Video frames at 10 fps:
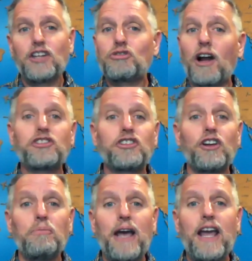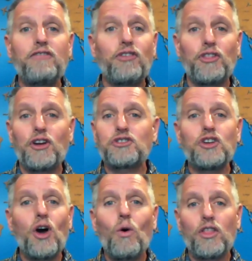Trust and obey, for there's
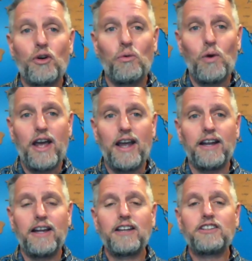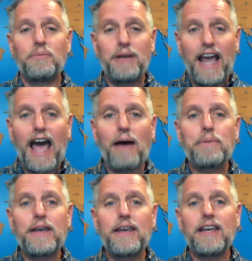no other way to be
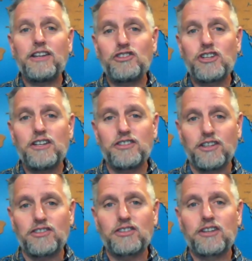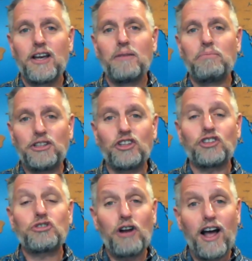happy in Jesus, but to
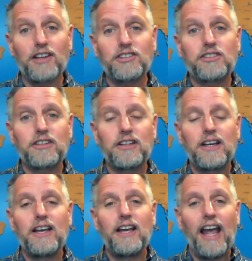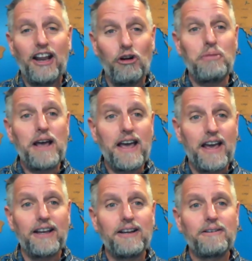trust and
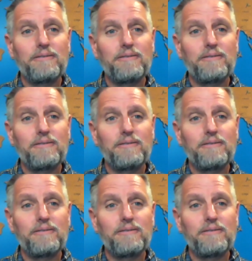obey.